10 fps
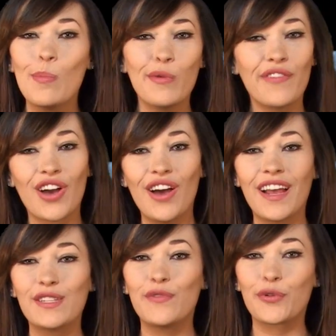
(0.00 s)
Moving on,
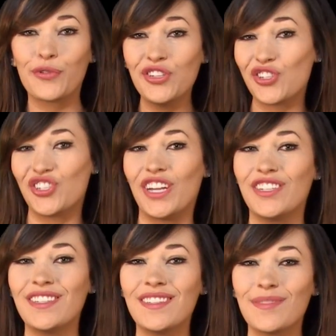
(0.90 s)
as for creature
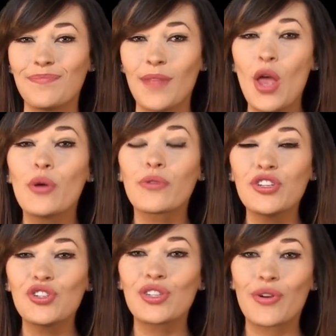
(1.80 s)
changes,
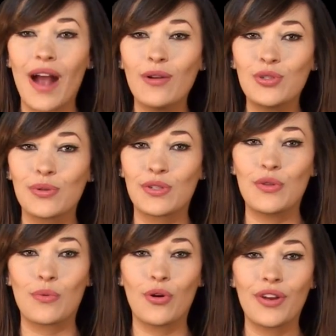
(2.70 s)
creatures that are outdoors in
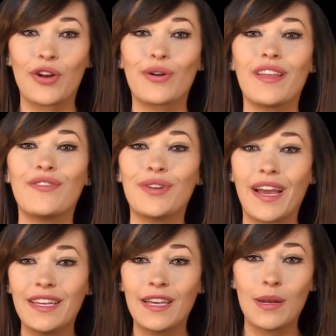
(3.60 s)
the world and are level
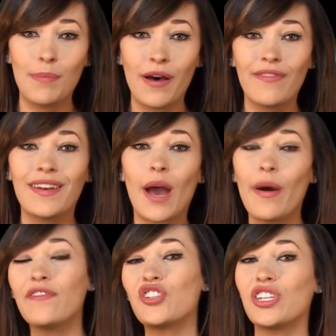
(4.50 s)
90 and above now
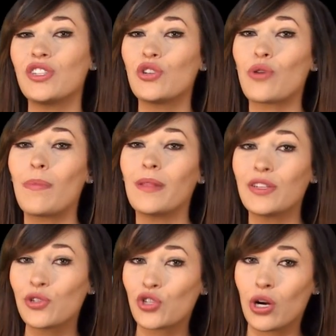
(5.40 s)
have a chance to drop
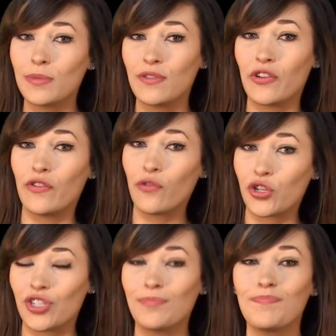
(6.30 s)
lesser charms of good
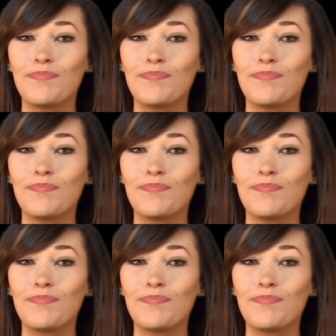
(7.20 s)
fortune.